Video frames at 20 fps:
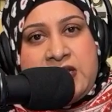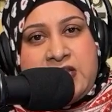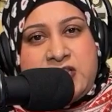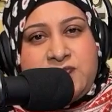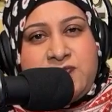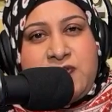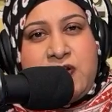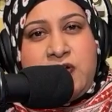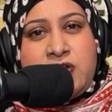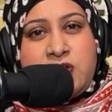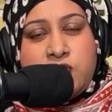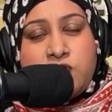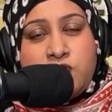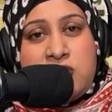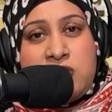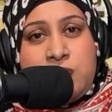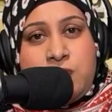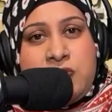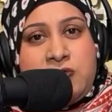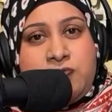It's very
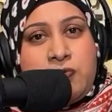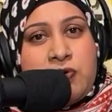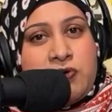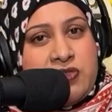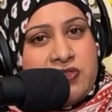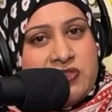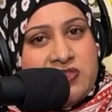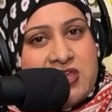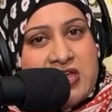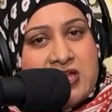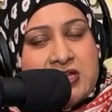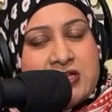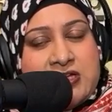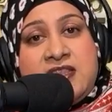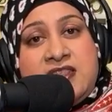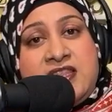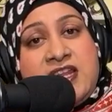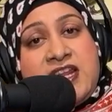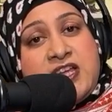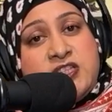creamy, very thick.
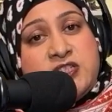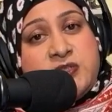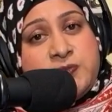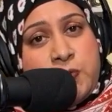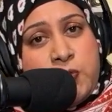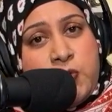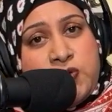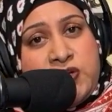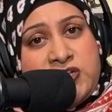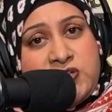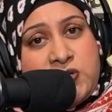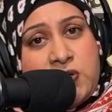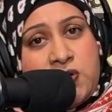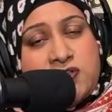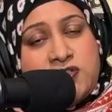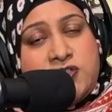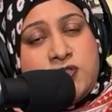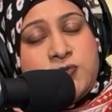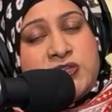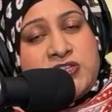Then I spoon it
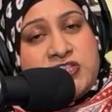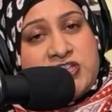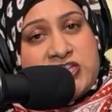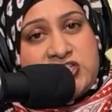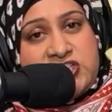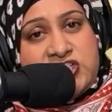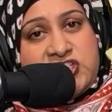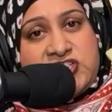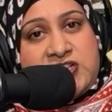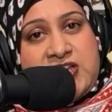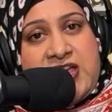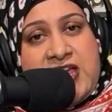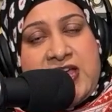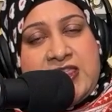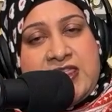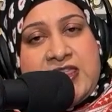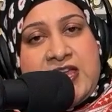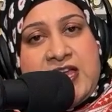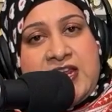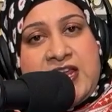onto a dish,
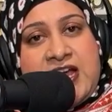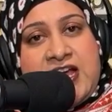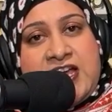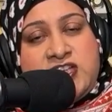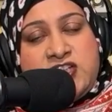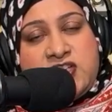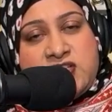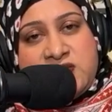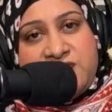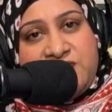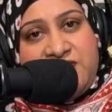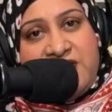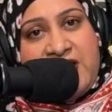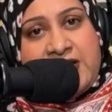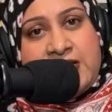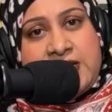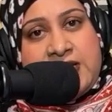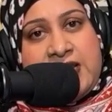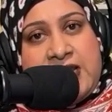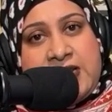and then I just
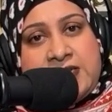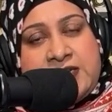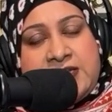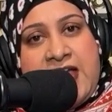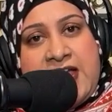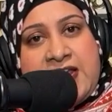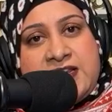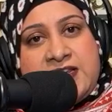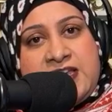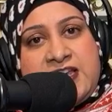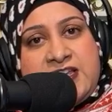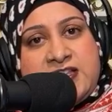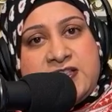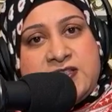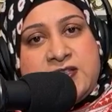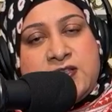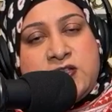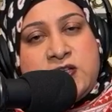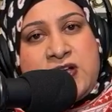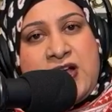flatten it, and it
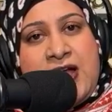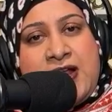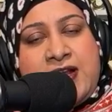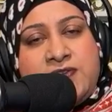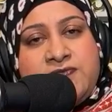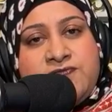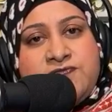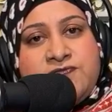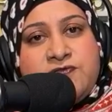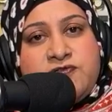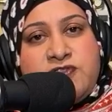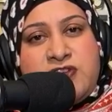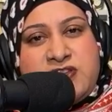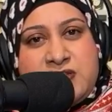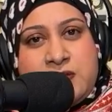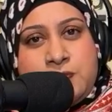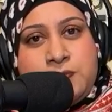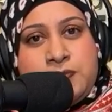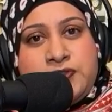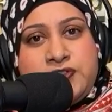kind of
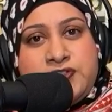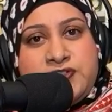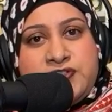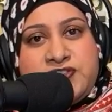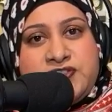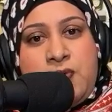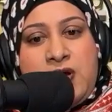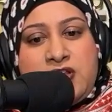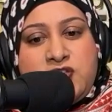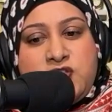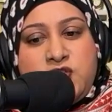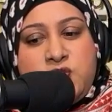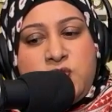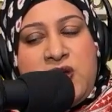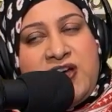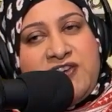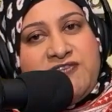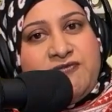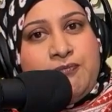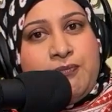resembles once you
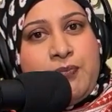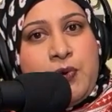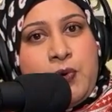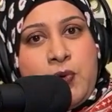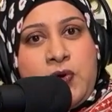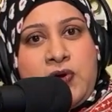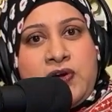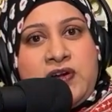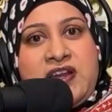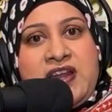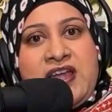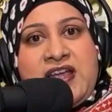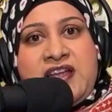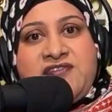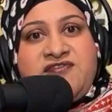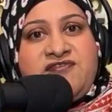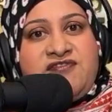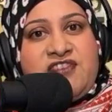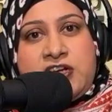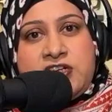have poured like
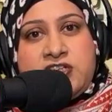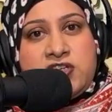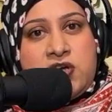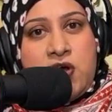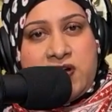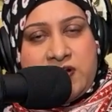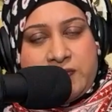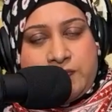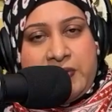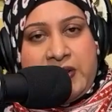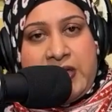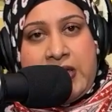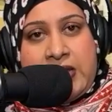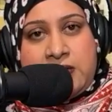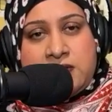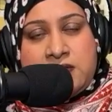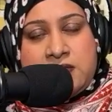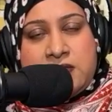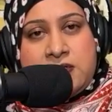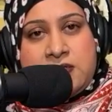fudge on a
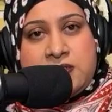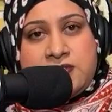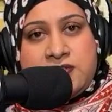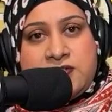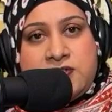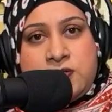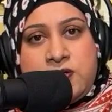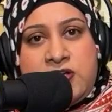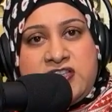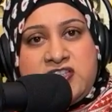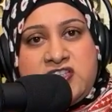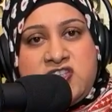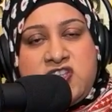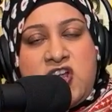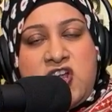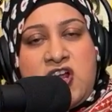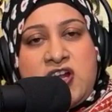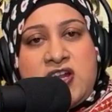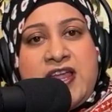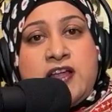plate. So it's
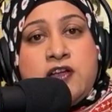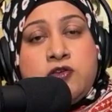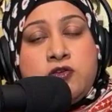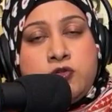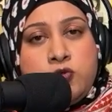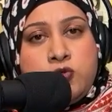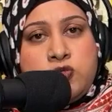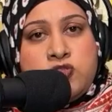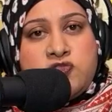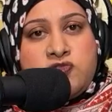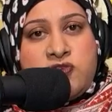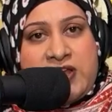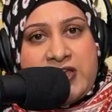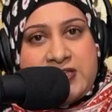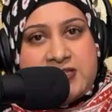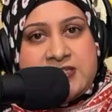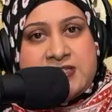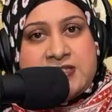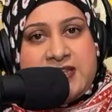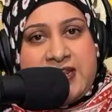not like loose
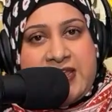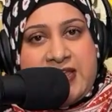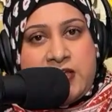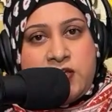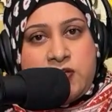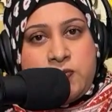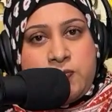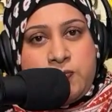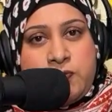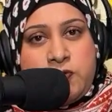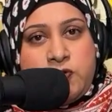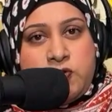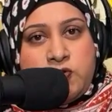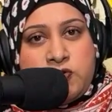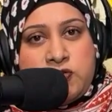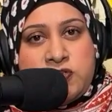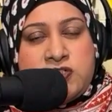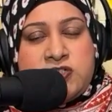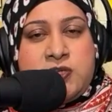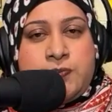rice like
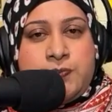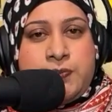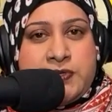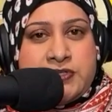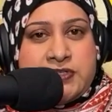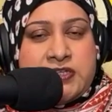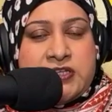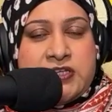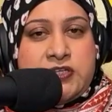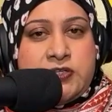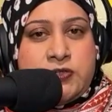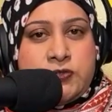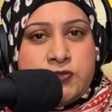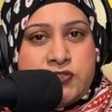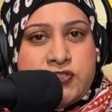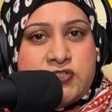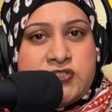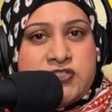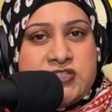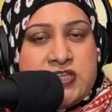you're typically
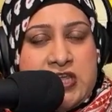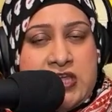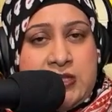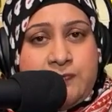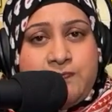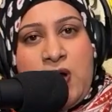used to seeing.